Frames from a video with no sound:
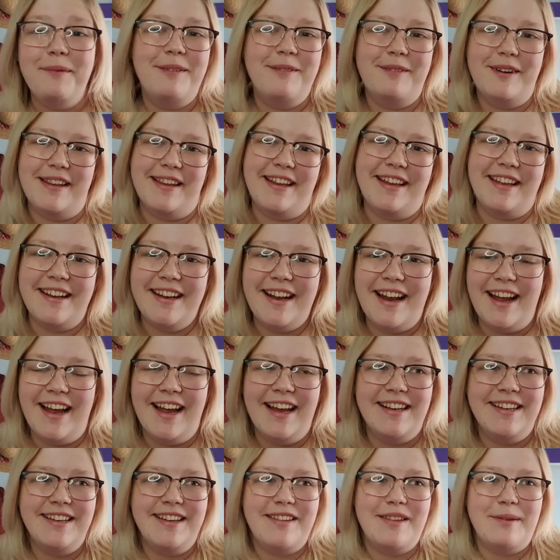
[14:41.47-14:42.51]
with it
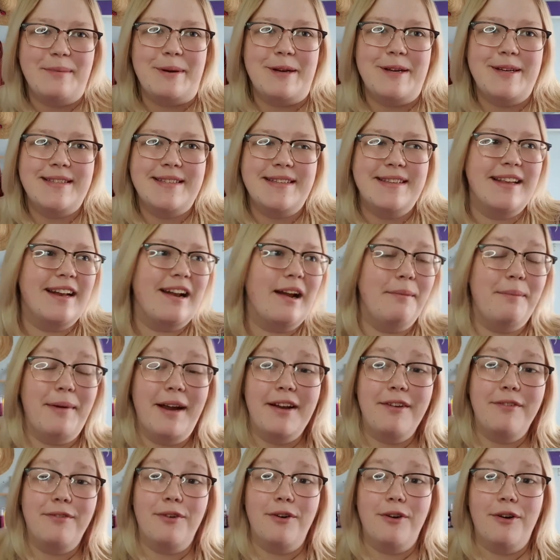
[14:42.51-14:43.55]
and the person that I made
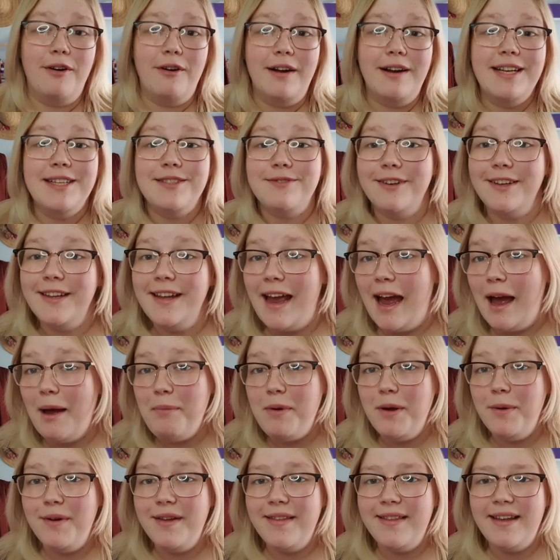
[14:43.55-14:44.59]
it for is really
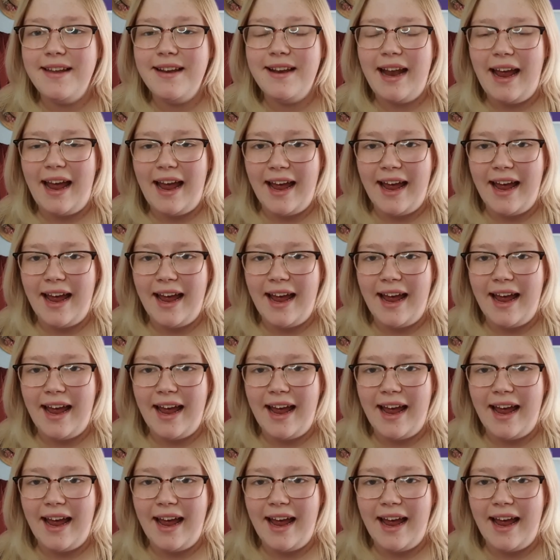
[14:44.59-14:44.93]
happy with it